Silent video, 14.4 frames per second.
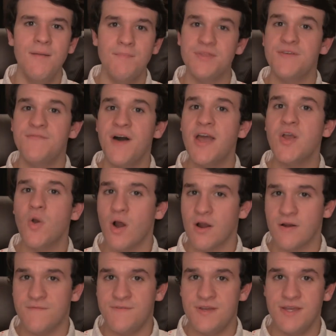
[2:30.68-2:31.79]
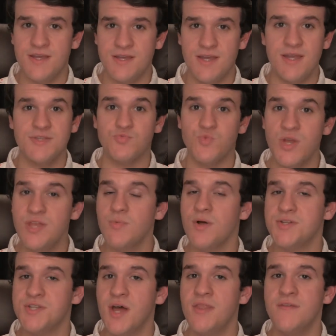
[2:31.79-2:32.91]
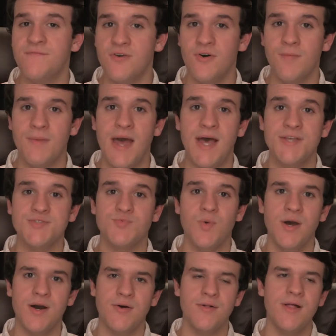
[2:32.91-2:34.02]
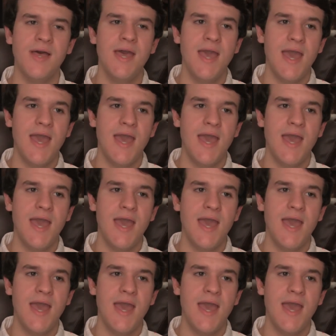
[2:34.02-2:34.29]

But the fight choreography is really well done in the film as well,